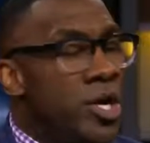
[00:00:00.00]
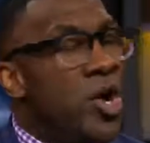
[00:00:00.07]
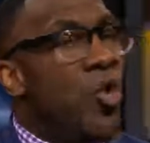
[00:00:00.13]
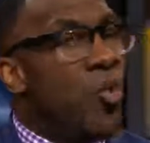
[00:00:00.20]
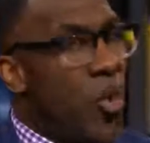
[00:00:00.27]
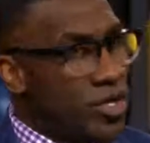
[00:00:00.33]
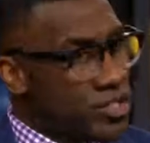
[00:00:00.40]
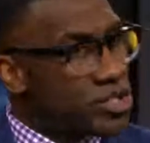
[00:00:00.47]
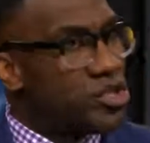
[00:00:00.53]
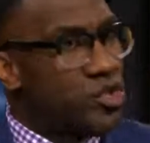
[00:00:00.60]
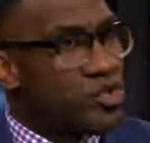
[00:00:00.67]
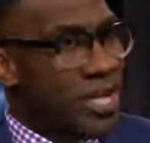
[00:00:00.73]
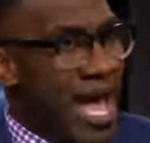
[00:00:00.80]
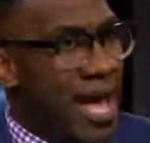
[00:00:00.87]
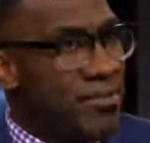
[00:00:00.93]
was a
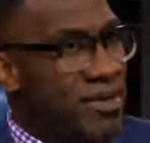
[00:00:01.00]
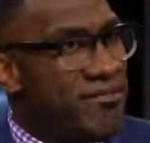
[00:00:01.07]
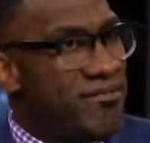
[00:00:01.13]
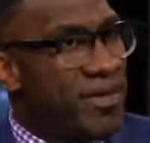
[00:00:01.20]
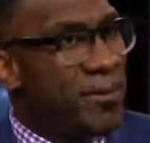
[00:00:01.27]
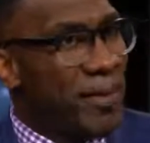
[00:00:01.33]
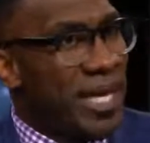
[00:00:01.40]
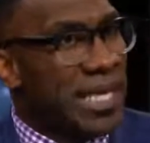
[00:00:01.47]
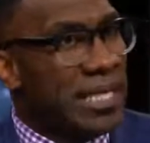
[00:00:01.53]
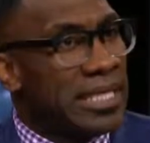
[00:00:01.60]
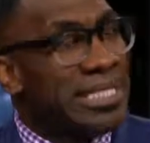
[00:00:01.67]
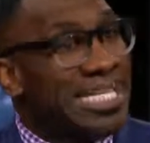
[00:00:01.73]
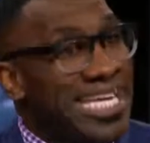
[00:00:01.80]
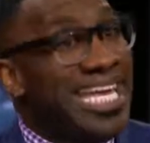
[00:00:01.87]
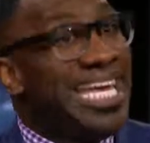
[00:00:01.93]
two-time MVP,
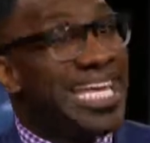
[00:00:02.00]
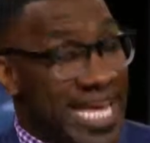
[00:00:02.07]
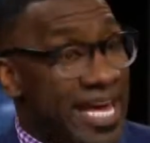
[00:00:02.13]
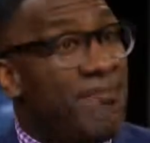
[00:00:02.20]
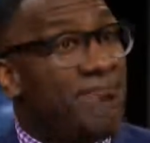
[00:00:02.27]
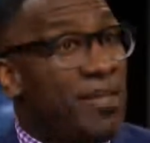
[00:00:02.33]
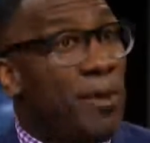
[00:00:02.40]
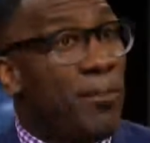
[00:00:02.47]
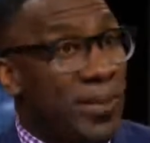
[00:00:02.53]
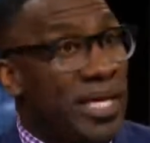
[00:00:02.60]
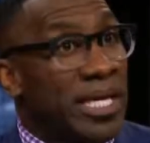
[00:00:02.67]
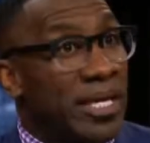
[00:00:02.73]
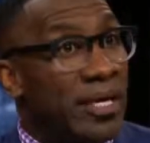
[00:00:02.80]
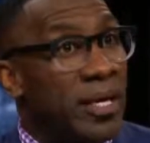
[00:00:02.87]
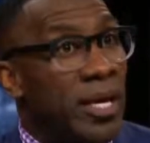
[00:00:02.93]
league
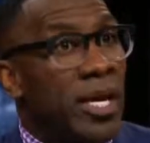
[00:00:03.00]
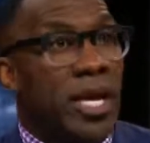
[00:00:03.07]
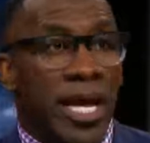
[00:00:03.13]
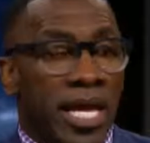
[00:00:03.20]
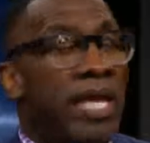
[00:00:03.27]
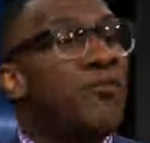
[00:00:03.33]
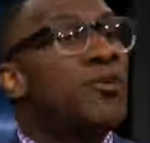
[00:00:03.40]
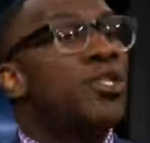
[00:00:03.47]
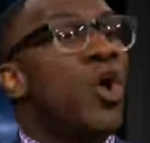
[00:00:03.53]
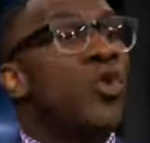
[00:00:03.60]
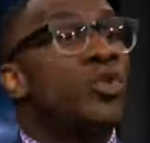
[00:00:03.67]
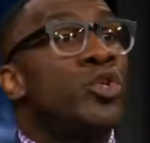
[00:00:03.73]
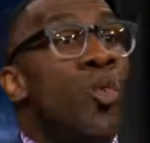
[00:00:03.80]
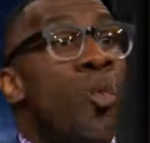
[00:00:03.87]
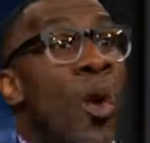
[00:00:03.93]
MVP, even though
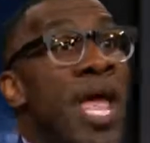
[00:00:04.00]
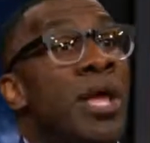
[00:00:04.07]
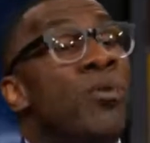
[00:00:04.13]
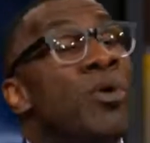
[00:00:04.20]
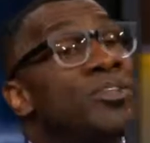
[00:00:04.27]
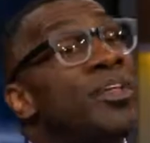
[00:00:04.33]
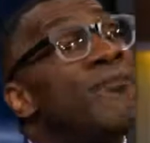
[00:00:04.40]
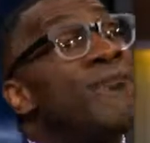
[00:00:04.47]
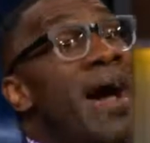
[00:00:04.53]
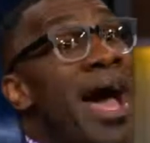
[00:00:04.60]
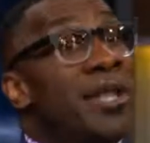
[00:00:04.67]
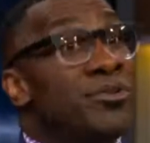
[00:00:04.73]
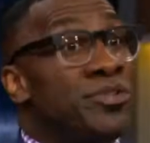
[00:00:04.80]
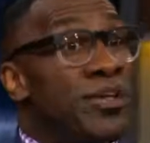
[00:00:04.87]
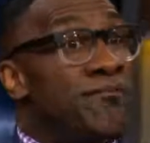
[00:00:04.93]
Dwayne was a
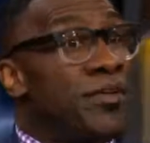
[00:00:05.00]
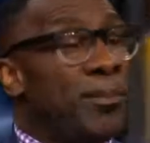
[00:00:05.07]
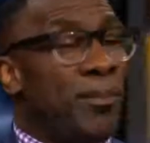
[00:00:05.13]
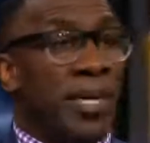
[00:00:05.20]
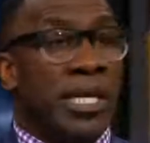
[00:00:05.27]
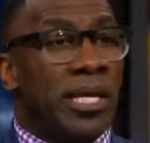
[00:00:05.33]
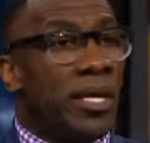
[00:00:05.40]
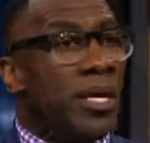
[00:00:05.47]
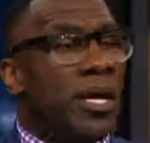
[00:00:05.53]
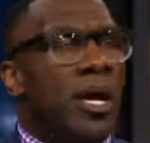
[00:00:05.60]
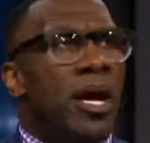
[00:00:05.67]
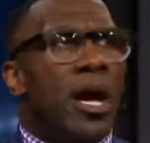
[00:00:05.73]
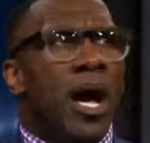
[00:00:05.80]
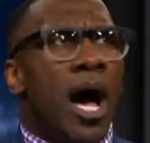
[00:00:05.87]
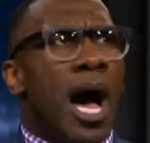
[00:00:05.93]
Finals MVP.
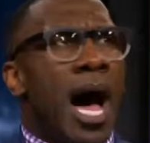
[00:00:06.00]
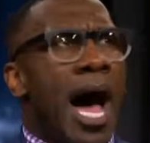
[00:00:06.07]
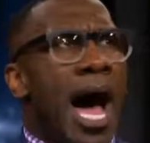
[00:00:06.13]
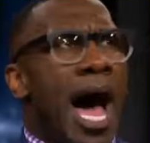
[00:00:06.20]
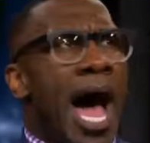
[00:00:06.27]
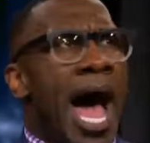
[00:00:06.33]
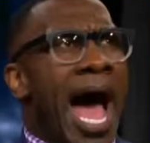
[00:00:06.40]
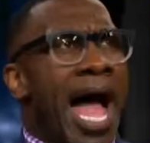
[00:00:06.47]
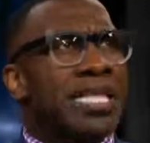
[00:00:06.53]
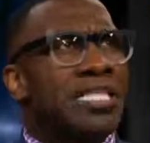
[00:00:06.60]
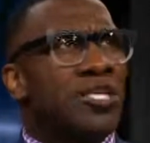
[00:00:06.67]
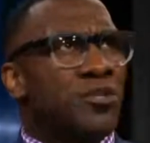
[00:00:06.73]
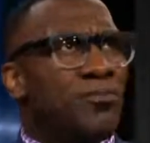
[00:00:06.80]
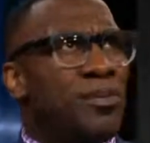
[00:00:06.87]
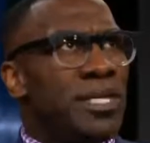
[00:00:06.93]
I
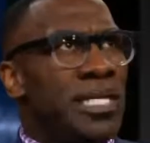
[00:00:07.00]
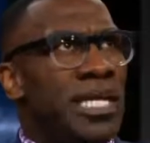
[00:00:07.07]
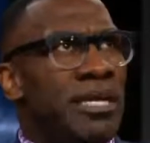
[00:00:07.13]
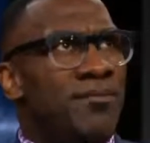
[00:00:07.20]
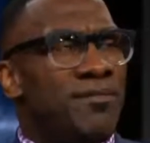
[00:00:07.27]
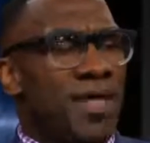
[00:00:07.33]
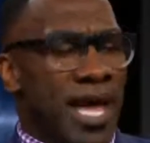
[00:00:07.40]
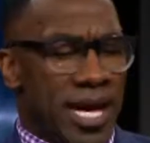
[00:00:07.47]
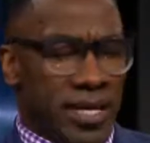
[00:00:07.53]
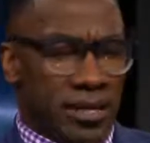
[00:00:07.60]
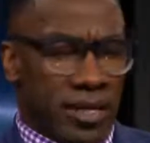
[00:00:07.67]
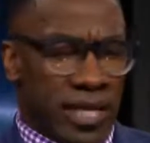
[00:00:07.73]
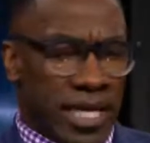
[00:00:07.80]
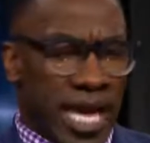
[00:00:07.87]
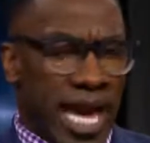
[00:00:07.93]
just believe
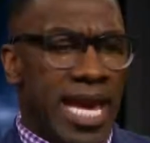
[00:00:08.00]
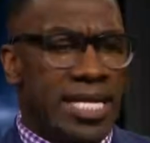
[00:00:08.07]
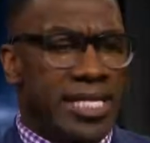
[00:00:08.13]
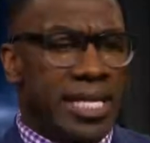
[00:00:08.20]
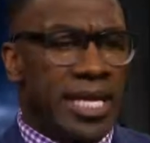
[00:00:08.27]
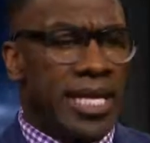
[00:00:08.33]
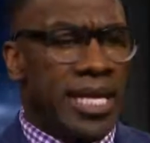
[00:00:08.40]
that KD